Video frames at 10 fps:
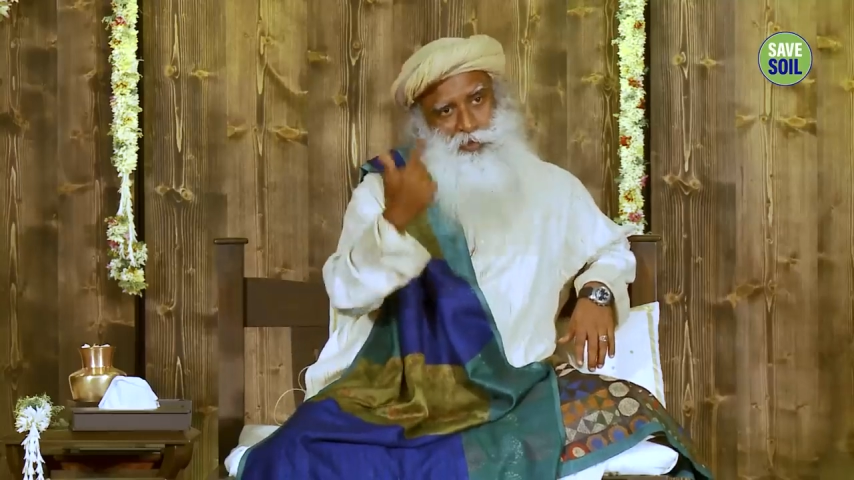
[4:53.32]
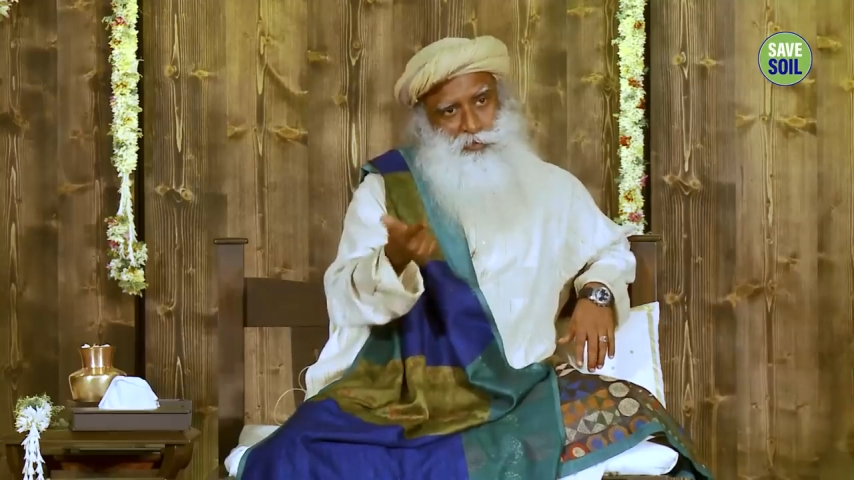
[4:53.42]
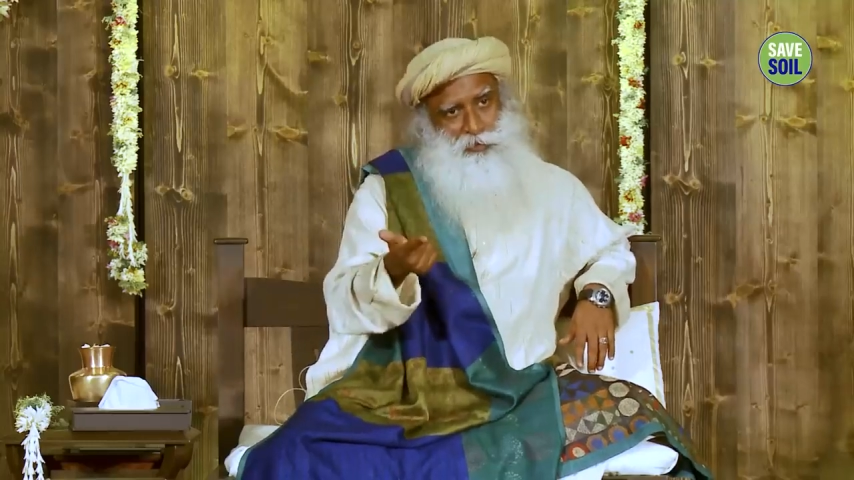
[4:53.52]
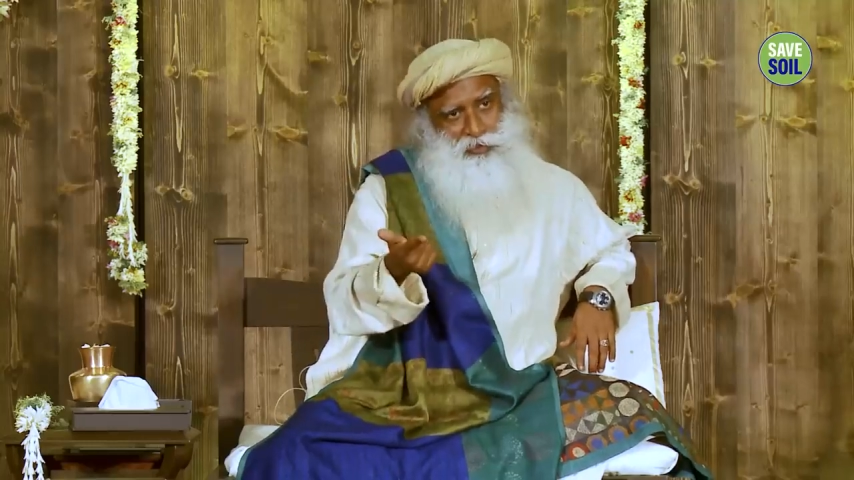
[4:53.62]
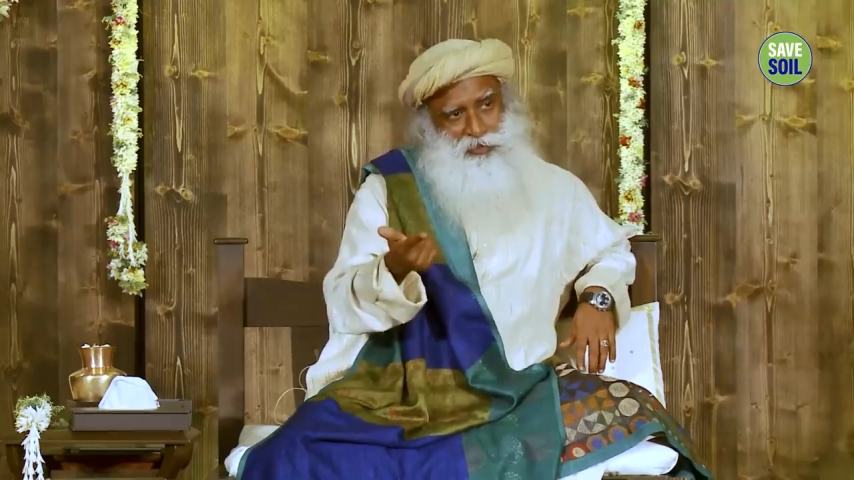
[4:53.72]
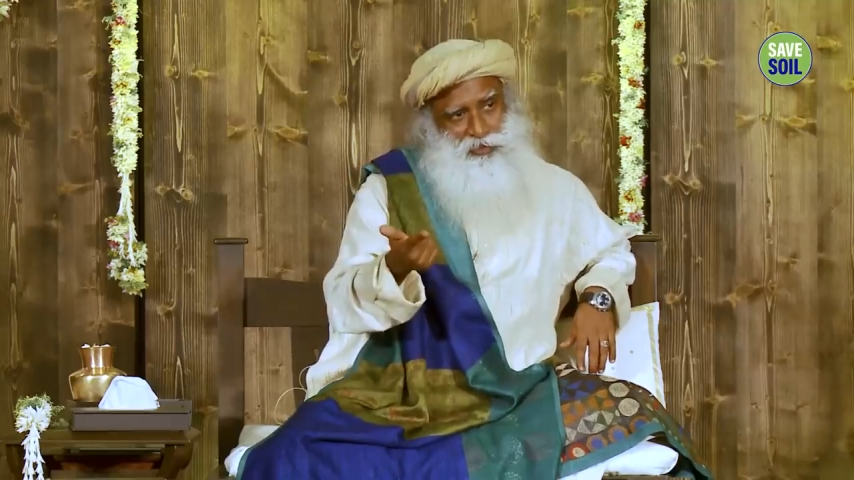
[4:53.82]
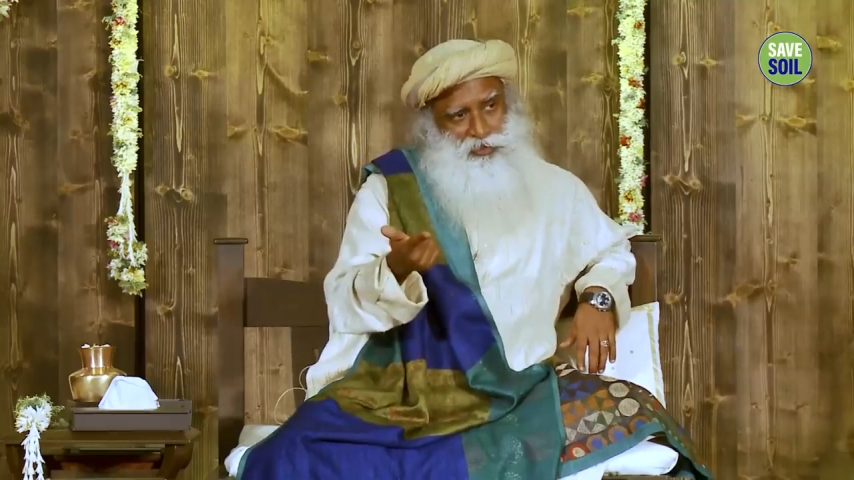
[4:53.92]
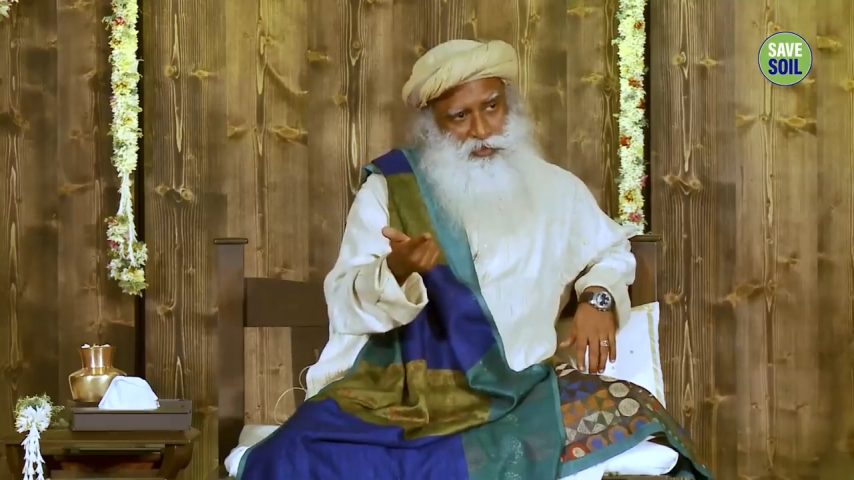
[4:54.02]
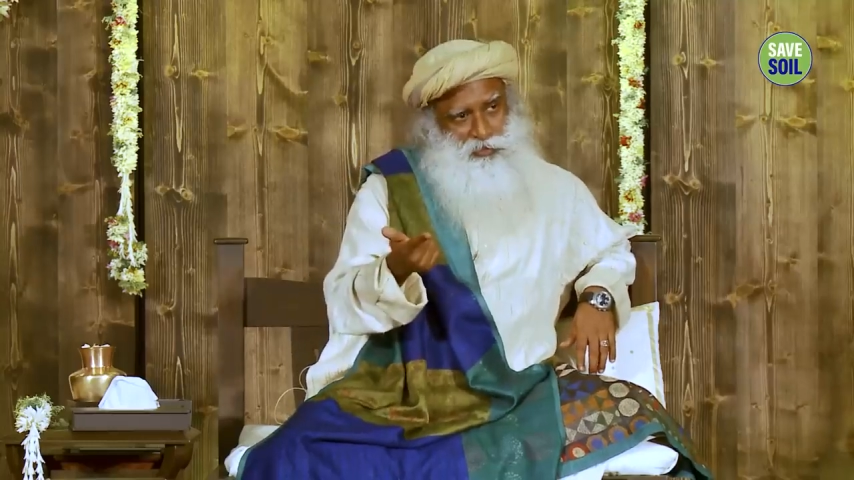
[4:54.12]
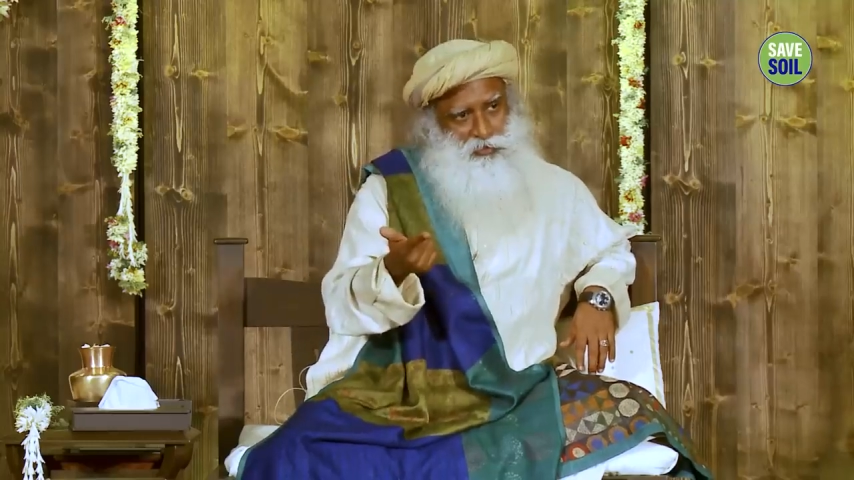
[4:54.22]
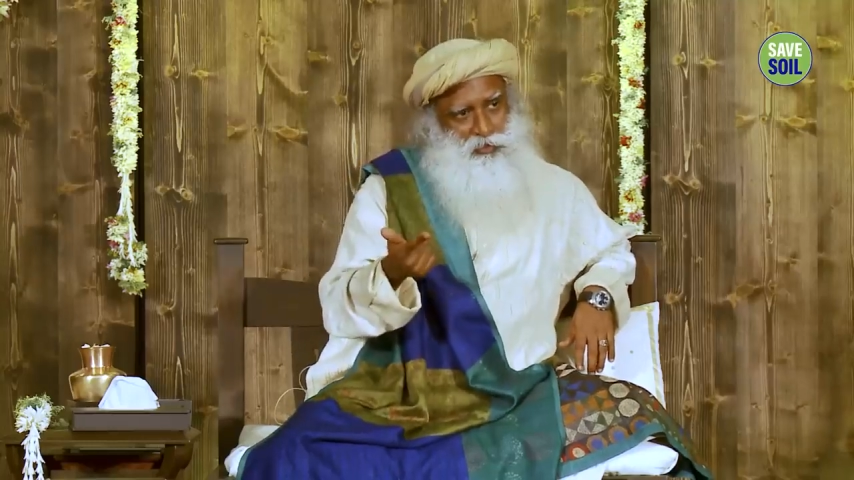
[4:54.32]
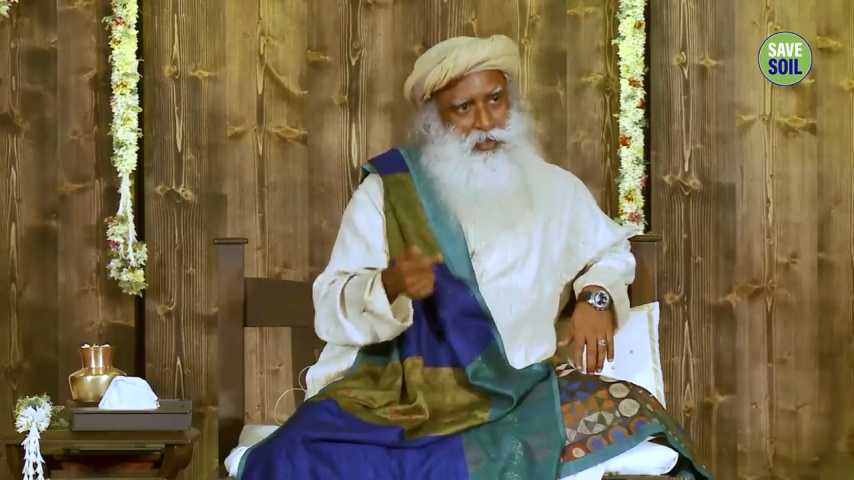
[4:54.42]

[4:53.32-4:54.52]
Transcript: possible he's seeing,